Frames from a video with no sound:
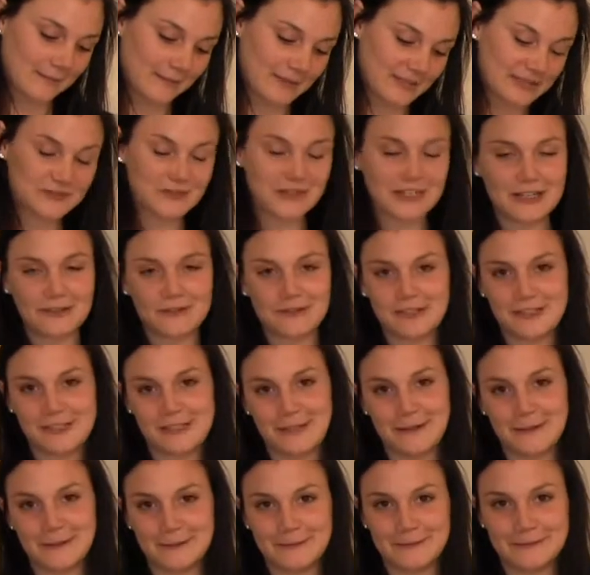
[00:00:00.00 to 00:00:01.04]
It's very
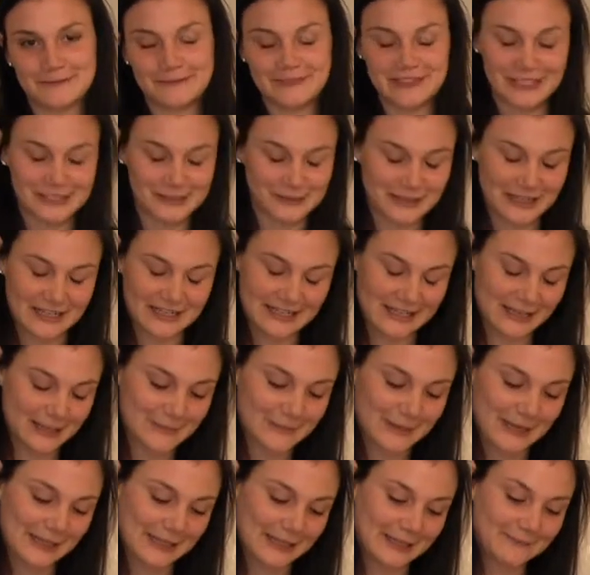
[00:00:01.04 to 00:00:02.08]
versatile. That's what I like
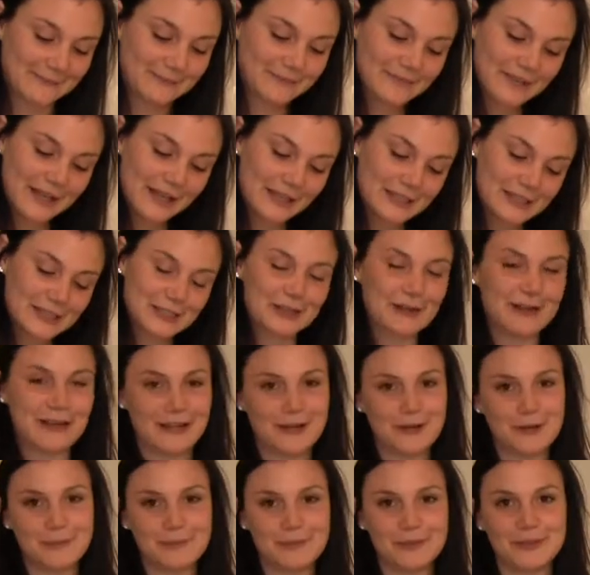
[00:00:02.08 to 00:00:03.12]
about it. So
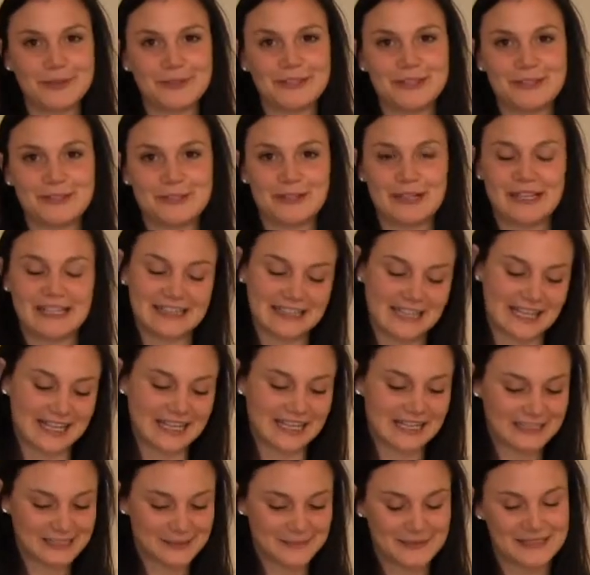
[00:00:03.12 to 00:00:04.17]
I hope you enjoy and
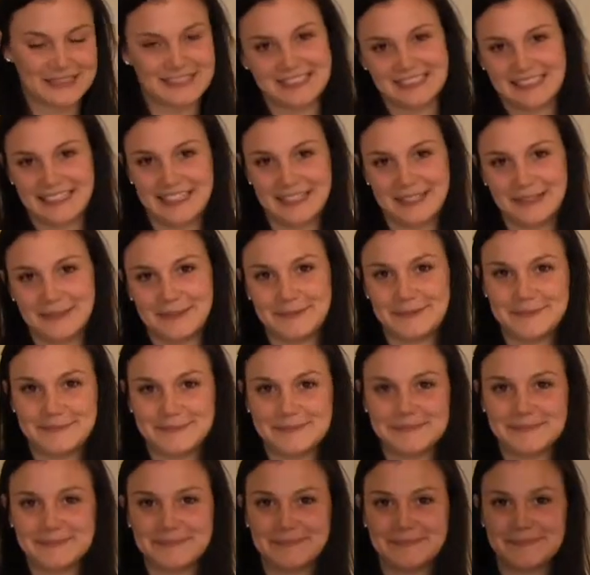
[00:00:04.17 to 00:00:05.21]
like it as much as
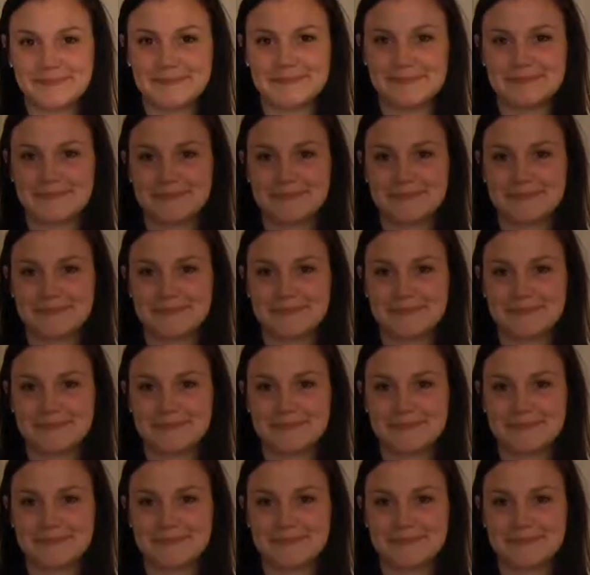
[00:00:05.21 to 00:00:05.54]
I do.